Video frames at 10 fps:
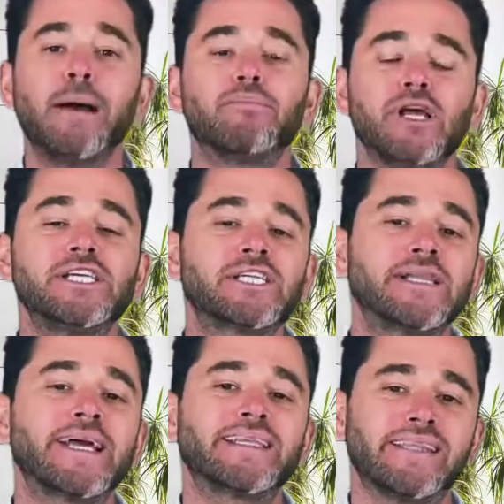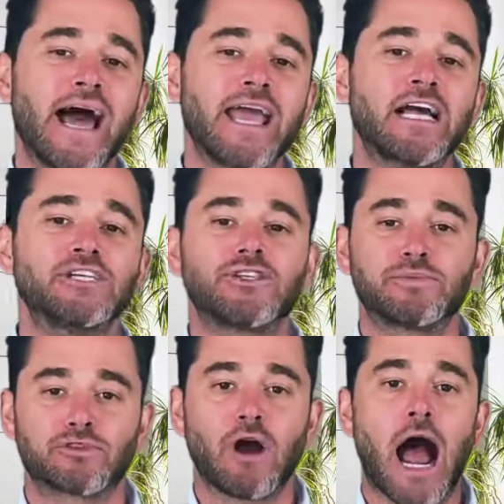Please click like,
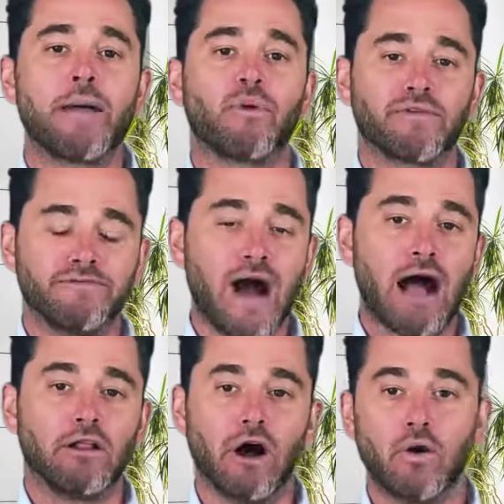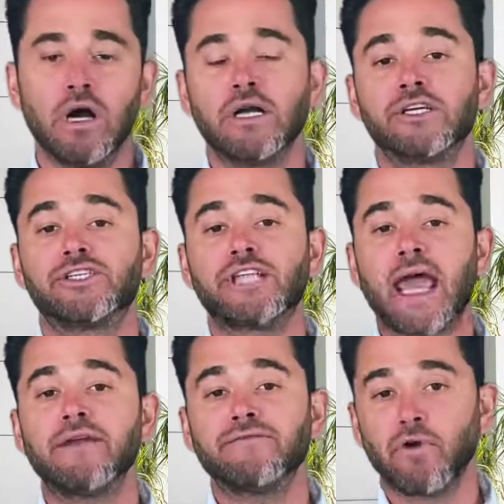subscribe, or follow to stay
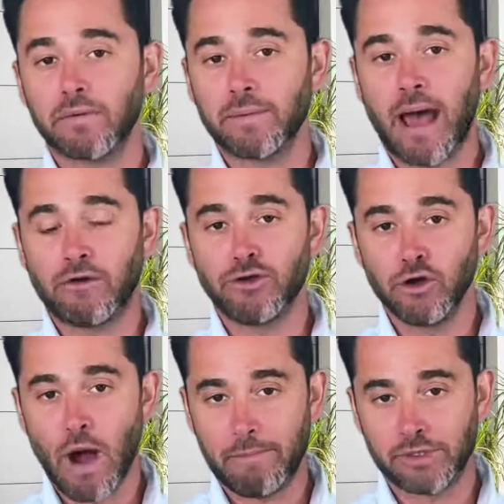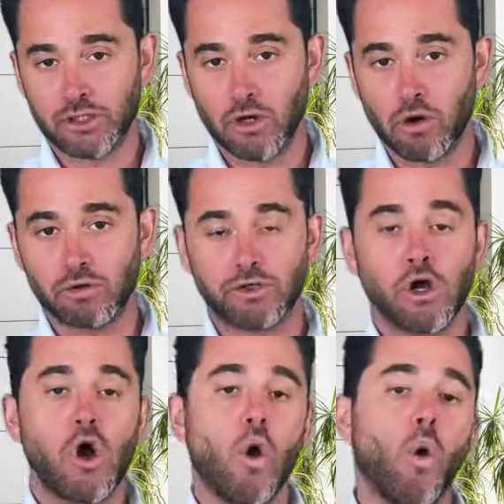informed about new episodes,
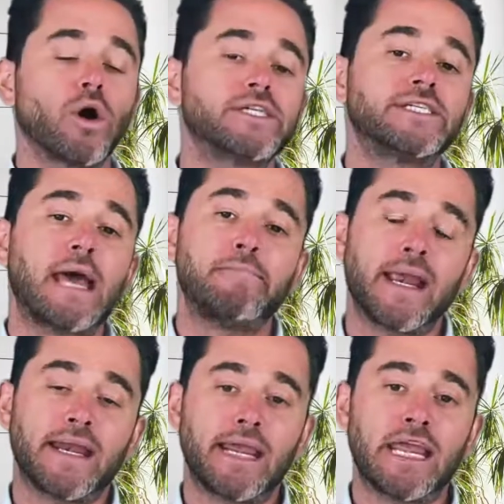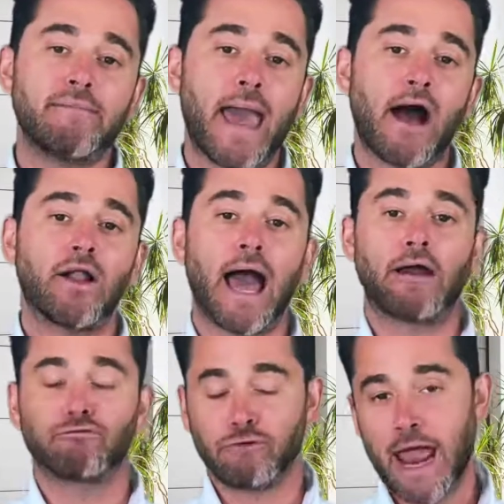or send me an email at
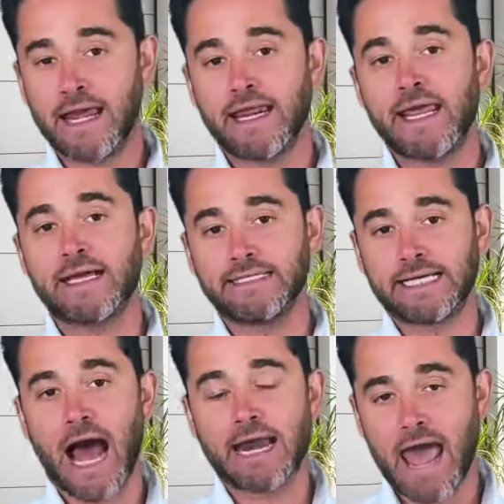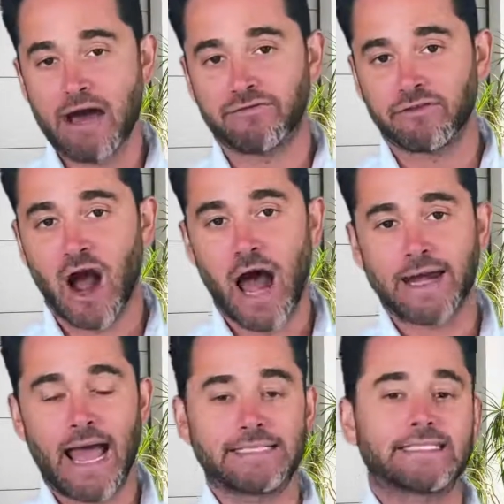
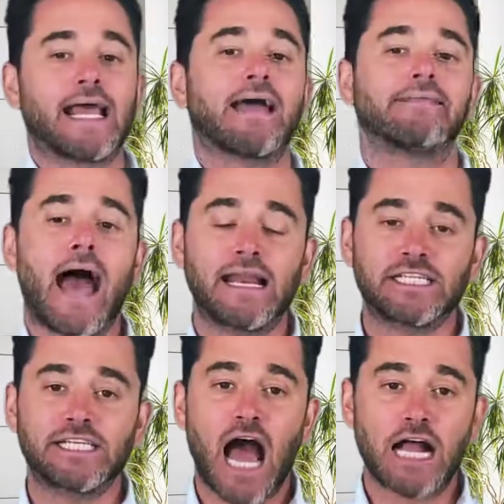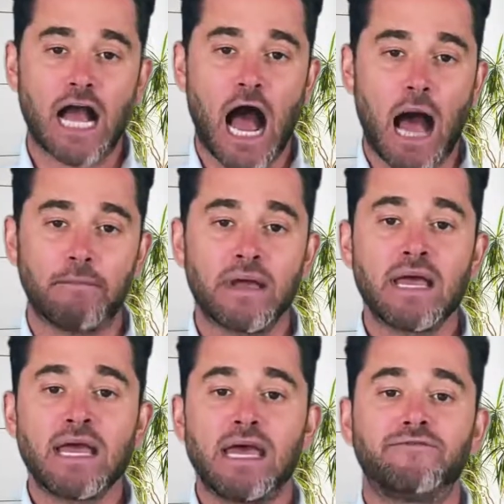randy.efron@skylattice.com
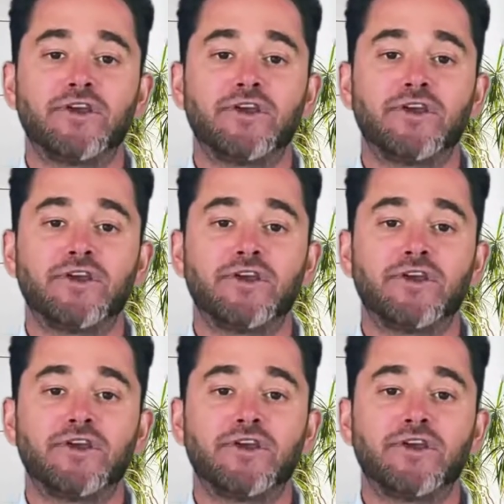if